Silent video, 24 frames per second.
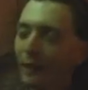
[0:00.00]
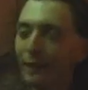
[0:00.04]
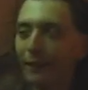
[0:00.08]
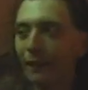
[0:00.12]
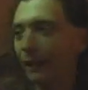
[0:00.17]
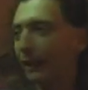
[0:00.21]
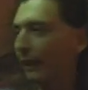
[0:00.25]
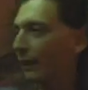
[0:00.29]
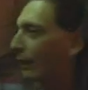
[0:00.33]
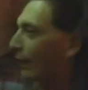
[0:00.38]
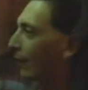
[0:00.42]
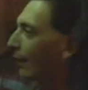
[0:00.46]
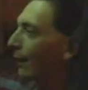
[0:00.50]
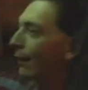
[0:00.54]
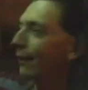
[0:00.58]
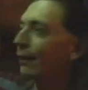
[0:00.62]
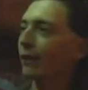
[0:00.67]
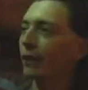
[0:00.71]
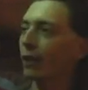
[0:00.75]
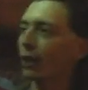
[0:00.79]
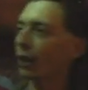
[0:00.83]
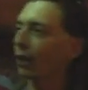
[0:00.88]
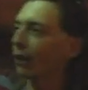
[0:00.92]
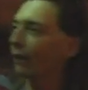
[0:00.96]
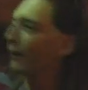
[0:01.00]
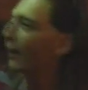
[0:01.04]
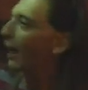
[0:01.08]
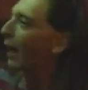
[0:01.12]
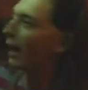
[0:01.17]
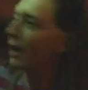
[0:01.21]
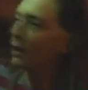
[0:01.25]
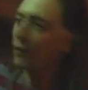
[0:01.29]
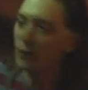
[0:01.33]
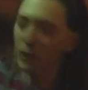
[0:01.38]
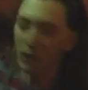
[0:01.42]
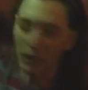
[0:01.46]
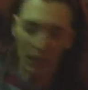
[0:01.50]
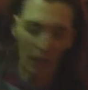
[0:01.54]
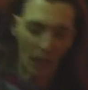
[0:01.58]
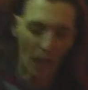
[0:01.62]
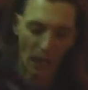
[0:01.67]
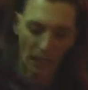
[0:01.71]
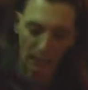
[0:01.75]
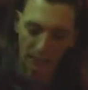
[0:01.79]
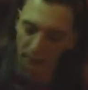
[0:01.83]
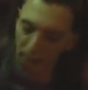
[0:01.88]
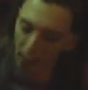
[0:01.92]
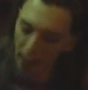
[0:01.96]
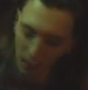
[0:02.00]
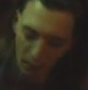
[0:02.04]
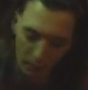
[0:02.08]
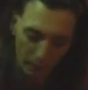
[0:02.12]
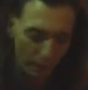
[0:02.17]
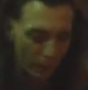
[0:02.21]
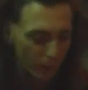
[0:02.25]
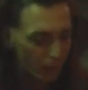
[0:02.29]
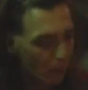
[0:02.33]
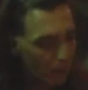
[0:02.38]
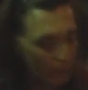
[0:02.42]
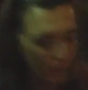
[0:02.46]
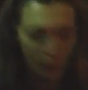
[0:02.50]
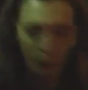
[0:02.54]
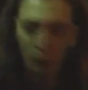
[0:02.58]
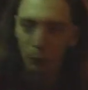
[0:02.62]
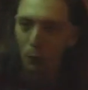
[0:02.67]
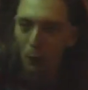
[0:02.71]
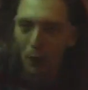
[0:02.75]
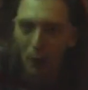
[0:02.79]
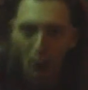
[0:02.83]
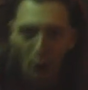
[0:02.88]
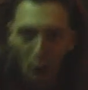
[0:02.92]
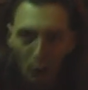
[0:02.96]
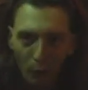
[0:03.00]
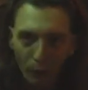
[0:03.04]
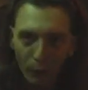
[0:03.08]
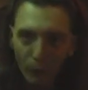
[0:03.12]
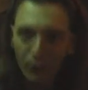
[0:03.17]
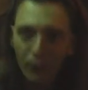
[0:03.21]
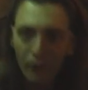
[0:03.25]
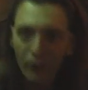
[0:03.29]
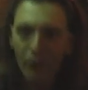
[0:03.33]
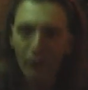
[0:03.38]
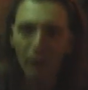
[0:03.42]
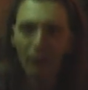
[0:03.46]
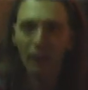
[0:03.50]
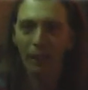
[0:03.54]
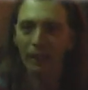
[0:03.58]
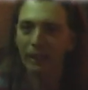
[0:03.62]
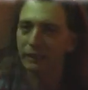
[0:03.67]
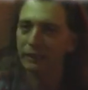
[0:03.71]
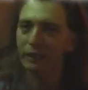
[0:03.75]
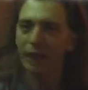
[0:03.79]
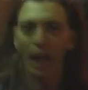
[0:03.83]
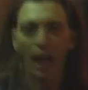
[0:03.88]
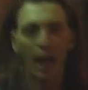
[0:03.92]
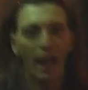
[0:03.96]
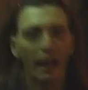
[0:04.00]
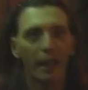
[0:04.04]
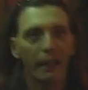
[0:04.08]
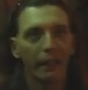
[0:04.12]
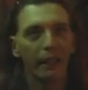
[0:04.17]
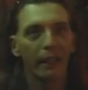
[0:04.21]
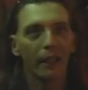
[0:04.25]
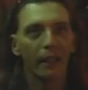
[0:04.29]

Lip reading: doesn't deserve to have you knocked down to number 12 like that.